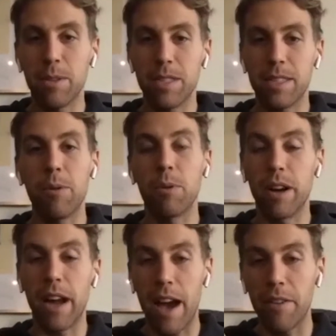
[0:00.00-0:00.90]
They were
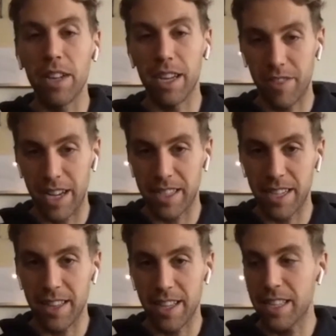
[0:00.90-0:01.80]
heavily invested
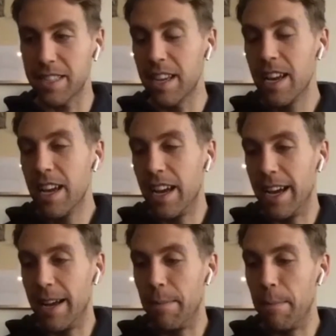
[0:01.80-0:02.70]
in this,
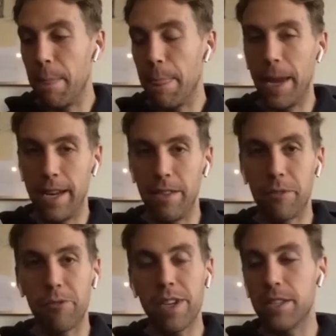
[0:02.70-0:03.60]
and in the
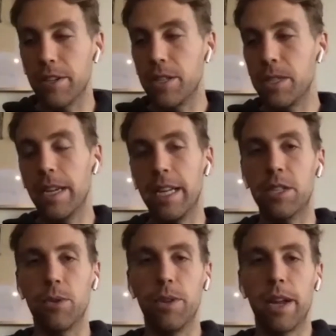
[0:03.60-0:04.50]
research. And
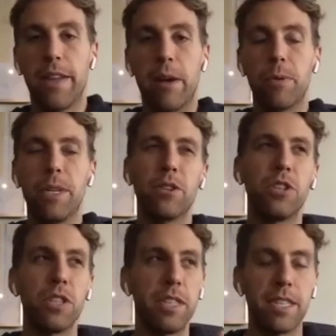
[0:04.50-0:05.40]
so a lot of that research
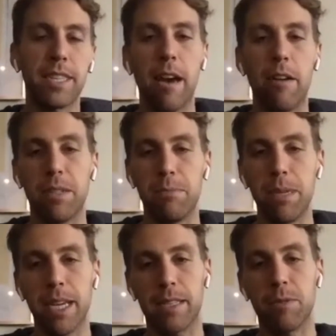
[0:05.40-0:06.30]
is discounted
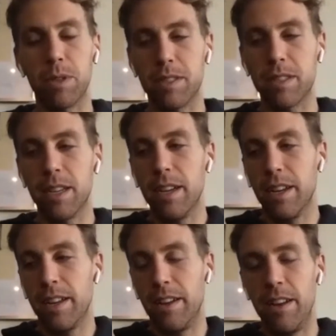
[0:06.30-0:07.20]
because it was
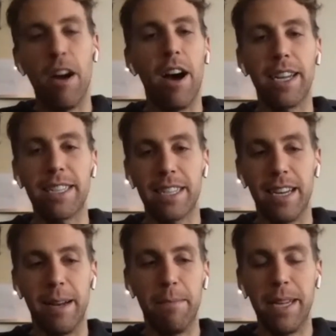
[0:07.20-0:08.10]
not
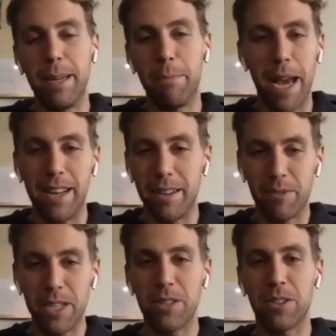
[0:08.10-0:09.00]
independent
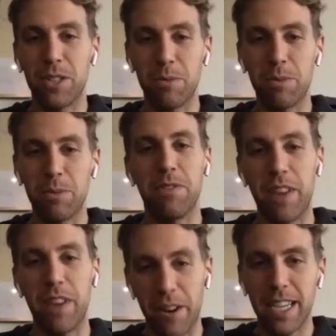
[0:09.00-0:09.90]
research. It was
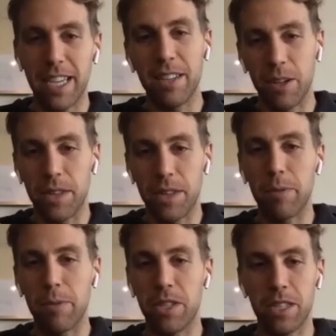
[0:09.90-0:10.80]
very, they
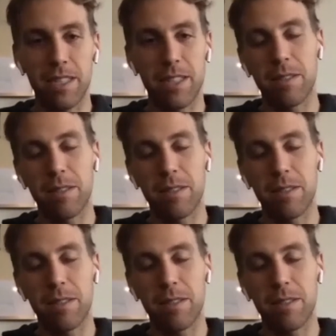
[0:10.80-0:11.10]
were just